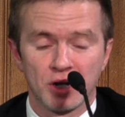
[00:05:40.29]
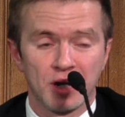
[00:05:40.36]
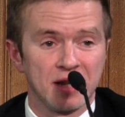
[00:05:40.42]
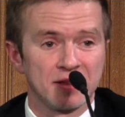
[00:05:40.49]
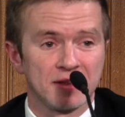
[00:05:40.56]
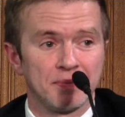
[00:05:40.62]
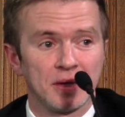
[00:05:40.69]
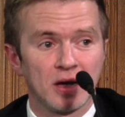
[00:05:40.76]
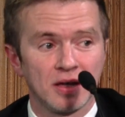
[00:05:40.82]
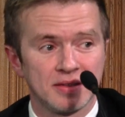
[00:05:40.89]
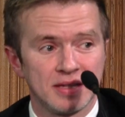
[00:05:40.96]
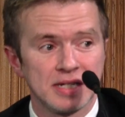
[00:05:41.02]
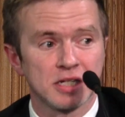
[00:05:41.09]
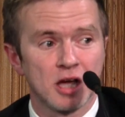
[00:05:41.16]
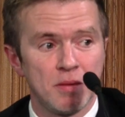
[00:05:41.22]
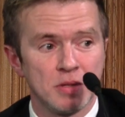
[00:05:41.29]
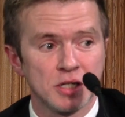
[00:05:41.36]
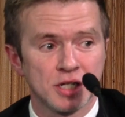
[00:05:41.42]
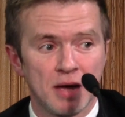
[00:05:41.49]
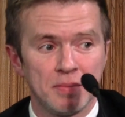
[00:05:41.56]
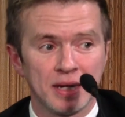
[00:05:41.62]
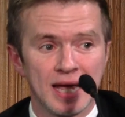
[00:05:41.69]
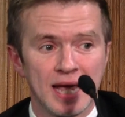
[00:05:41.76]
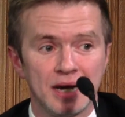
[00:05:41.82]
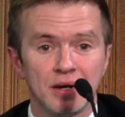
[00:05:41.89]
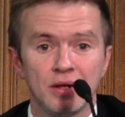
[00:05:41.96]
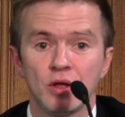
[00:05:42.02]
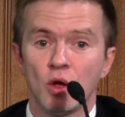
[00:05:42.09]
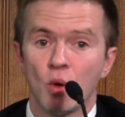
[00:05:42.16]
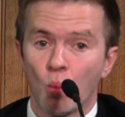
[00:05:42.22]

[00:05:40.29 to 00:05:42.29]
And it's something I see time and time again